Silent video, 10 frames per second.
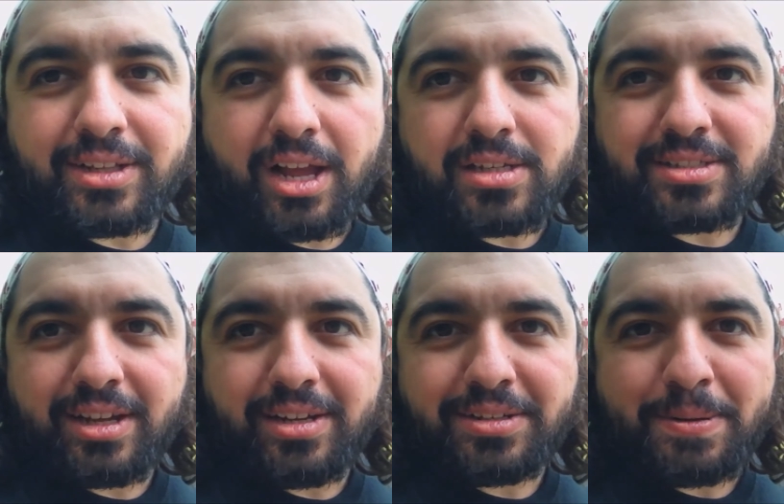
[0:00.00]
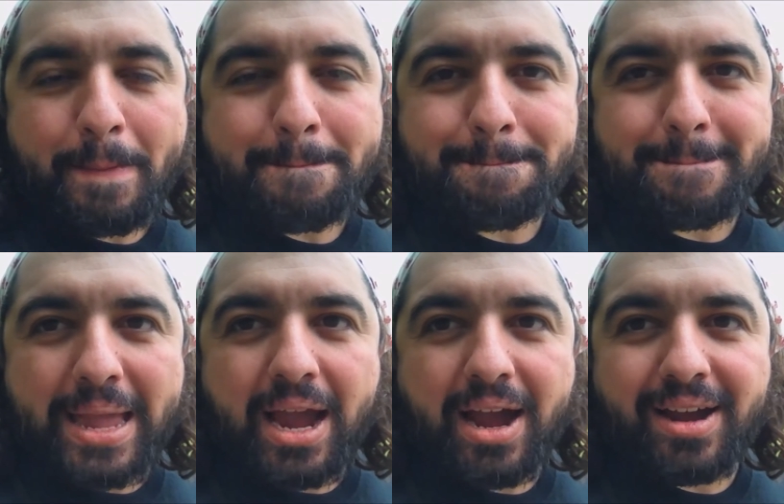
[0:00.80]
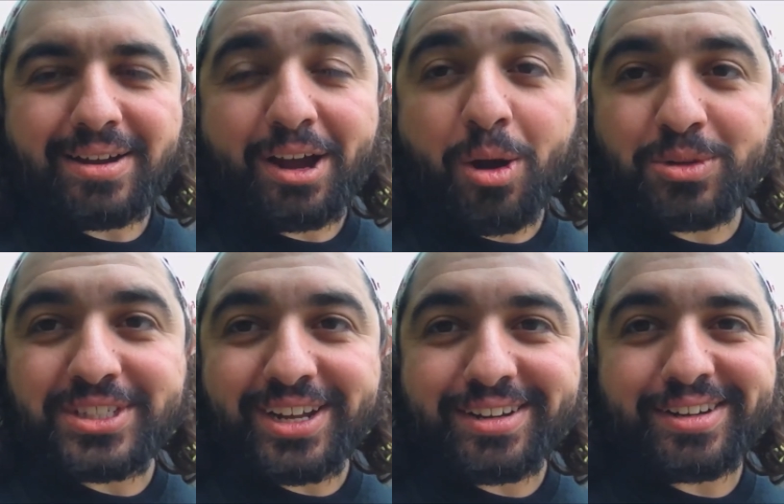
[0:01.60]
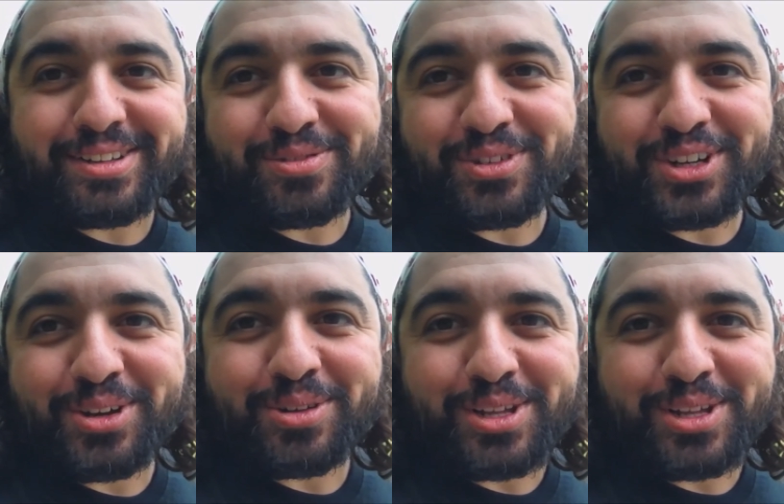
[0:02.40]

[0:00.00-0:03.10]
last night, I was editing the video.